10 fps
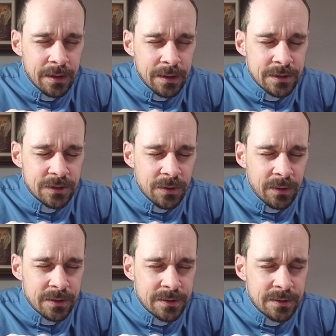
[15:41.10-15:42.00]
is
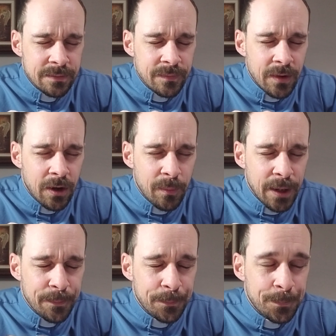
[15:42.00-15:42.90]
yours.
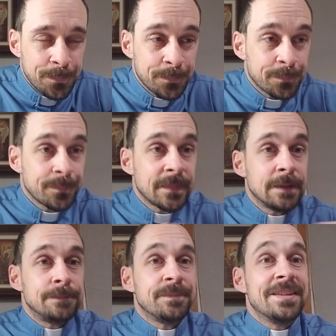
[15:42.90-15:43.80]
Amen.
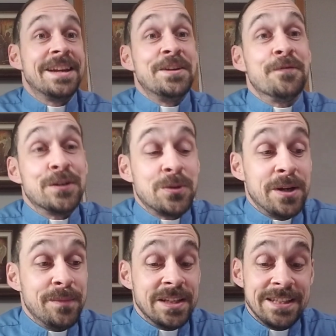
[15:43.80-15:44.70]
Thank you for
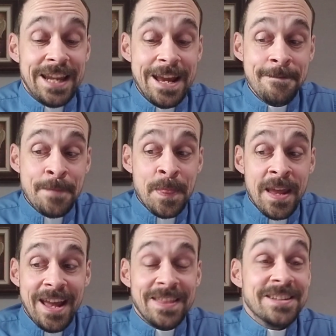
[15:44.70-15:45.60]
joining me today
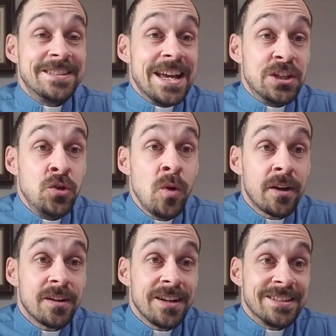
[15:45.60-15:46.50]
in this day
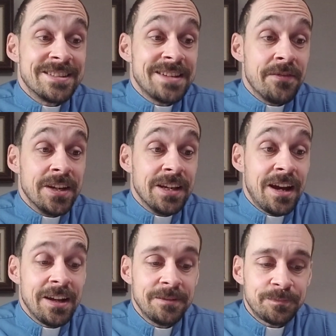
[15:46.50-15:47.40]

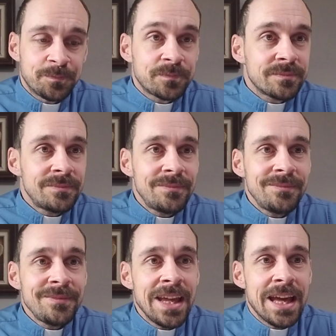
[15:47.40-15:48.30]
279.
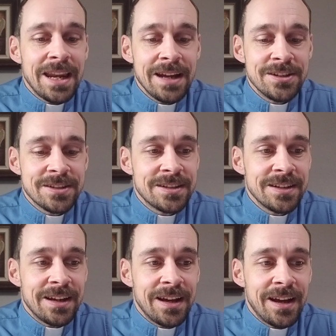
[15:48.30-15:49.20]
And I
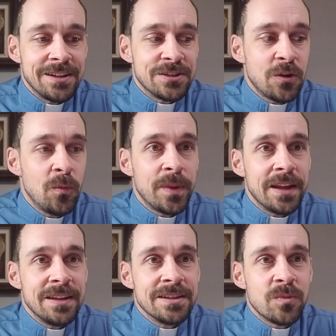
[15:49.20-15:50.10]
just hope that
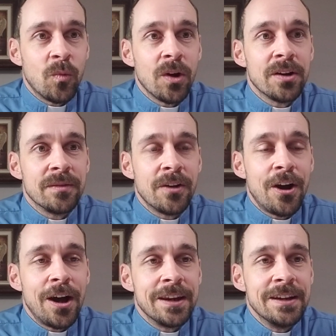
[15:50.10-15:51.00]
this word of
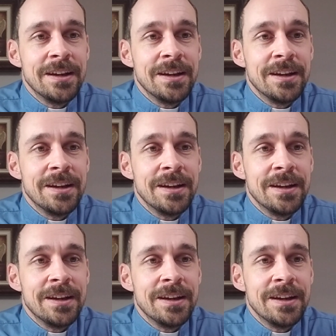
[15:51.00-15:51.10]
God